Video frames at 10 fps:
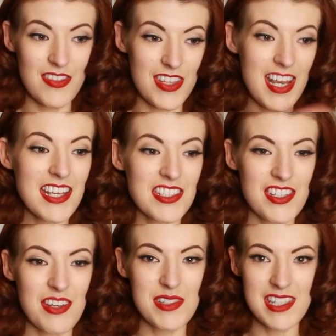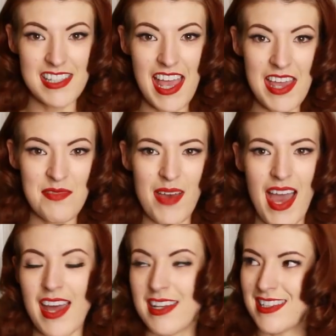the next year was the same,
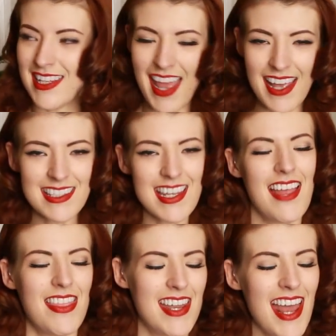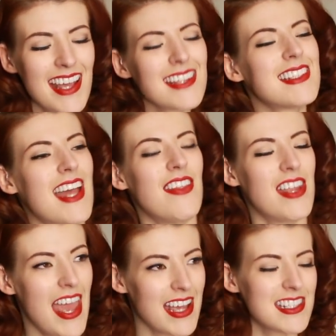and the next, and the next, and
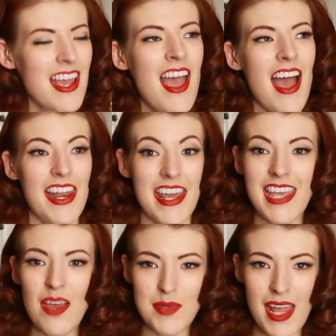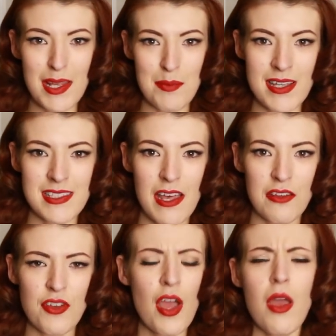the next, and I kept telling
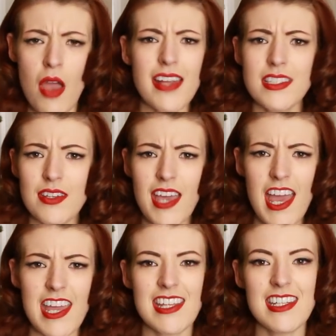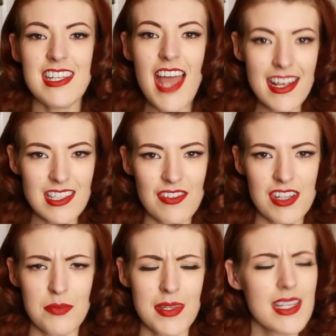myself, it's okay, next
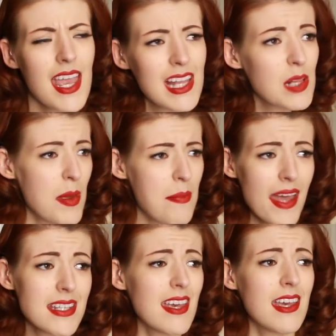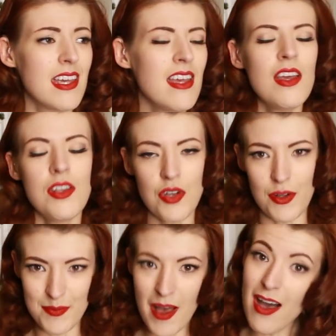Christmas it'll be better.
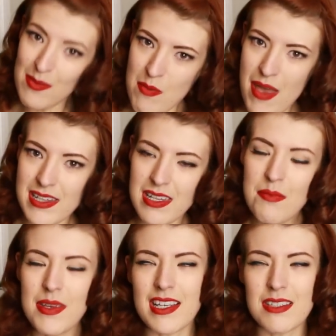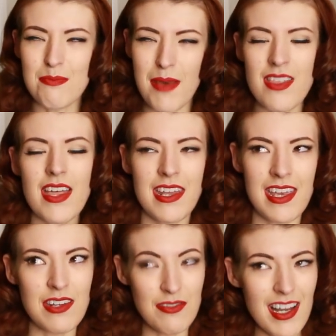Not I'll be better, because by then I
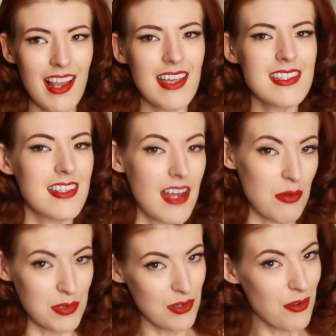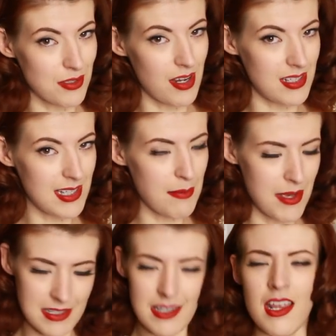had realised that I was not going to get
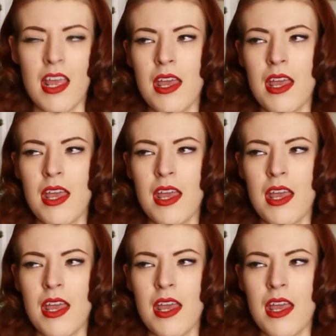better,